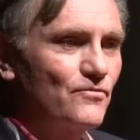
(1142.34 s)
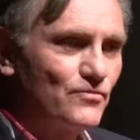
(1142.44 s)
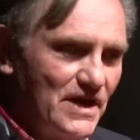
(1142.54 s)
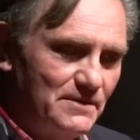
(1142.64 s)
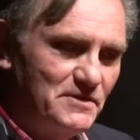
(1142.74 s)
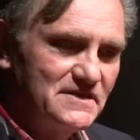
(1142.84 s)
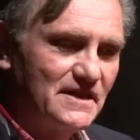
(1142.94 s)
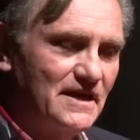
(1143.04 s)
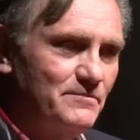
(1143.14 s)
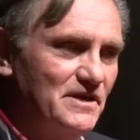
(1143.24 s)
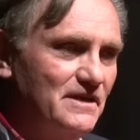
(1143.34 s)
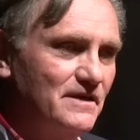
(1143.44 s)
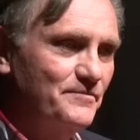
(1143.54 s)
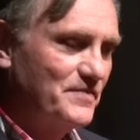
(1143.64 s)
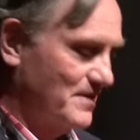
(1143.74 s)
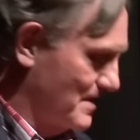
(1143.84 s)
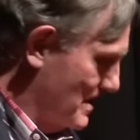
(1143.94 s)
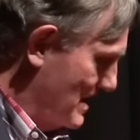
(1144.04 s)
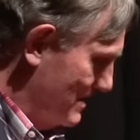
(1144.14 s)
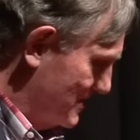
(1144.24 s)
right beside me,
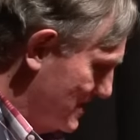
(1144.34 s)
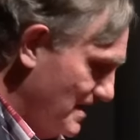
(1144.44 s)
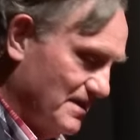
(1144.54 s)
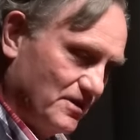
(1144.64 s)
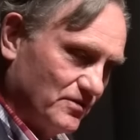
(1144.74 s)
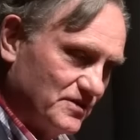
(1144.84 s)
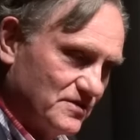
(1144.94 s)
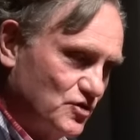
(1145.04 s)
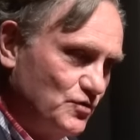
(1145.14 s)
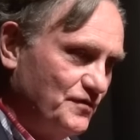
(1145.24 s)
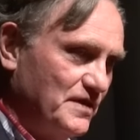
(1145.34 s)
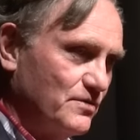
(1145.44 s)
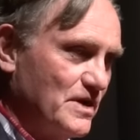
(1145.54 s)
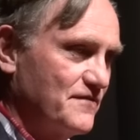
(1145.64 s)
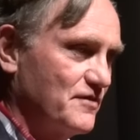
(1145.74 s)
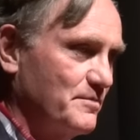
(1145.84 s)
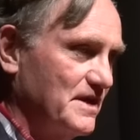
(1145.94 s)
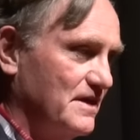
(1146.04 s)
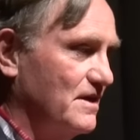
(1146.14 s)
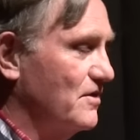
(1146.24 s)
I'm saying, you know, just two feet away from
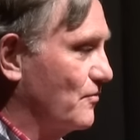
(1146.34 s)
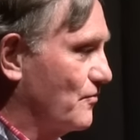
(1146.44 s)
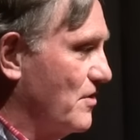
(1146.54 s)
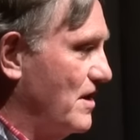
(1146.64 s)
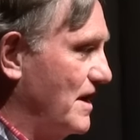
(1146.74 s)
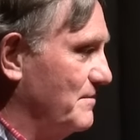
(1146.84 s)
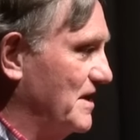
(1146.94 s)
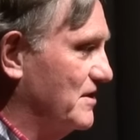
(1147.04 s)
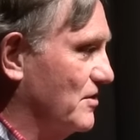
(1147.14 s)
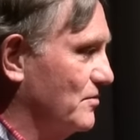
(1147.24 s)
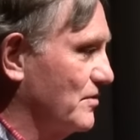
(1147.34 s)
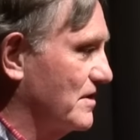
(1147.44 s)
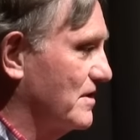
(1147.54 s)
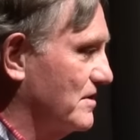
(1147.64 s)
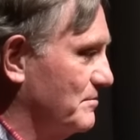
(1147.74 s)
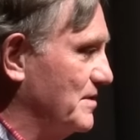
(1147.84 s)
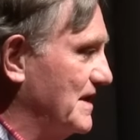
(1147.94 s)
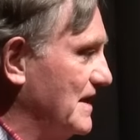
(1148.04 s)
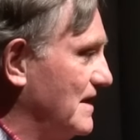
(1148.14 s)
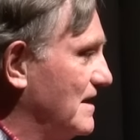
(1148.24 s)
me, Ron, my coworker and
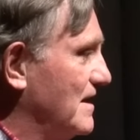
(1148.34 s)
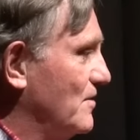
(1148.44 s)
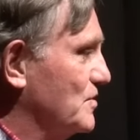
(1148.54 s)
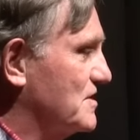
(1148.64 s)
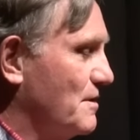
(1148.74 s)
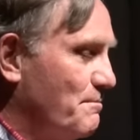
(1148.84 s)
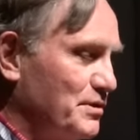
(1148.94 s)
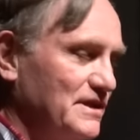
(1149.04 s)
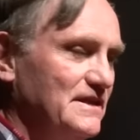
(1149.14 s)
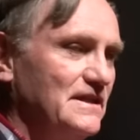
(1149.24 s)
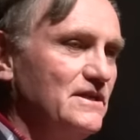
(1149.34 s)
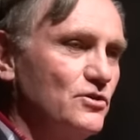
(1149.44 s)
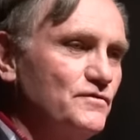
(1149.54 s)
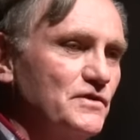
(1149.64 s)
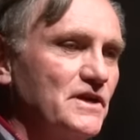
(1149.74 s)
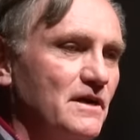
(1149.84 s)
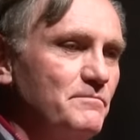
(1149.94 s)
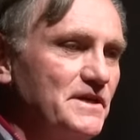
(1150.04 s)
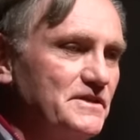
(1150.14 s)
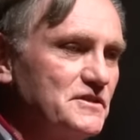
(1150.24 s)
buddy, was completely
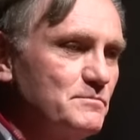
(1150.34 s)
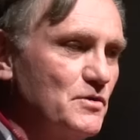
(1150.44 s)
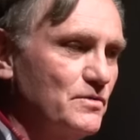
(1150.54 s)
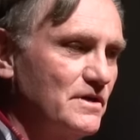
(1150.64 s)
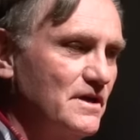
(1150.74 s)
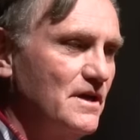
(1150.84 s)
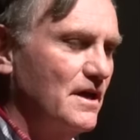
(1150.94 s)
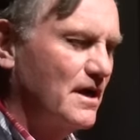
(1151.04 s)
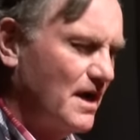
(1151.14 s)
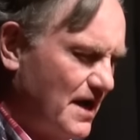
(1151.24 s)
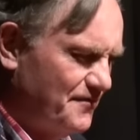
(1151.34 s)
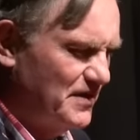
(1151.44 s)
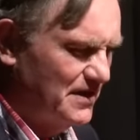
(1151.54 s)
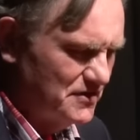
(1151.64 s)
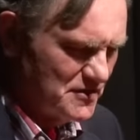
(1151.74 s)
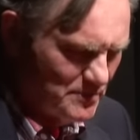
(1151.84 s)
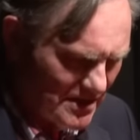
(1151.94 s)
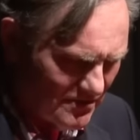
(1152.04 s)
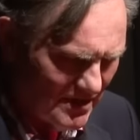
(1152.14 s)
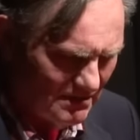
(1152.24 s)
overcome by the smoke. Coughing and
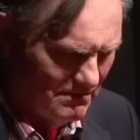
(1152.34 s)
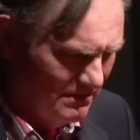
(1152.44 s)
sputtering,